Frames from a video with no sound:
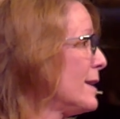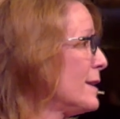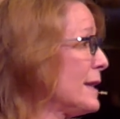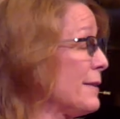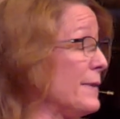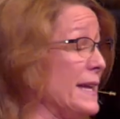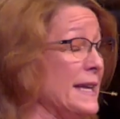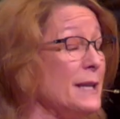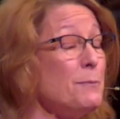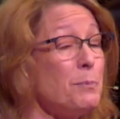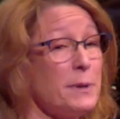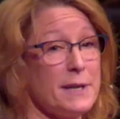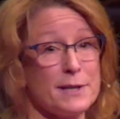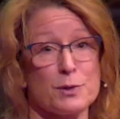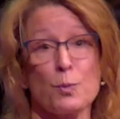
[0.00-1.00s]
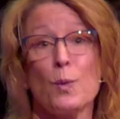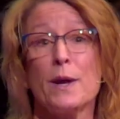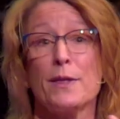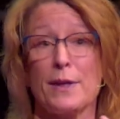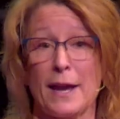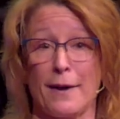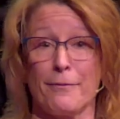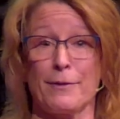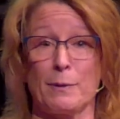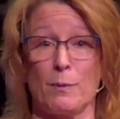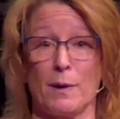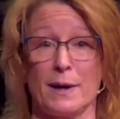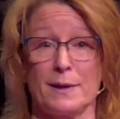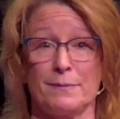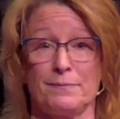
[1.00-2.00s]
live in peace with
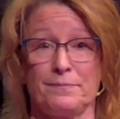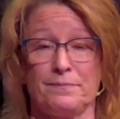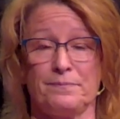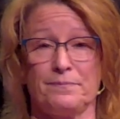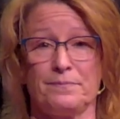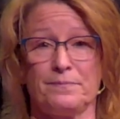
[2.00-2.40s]
everyone.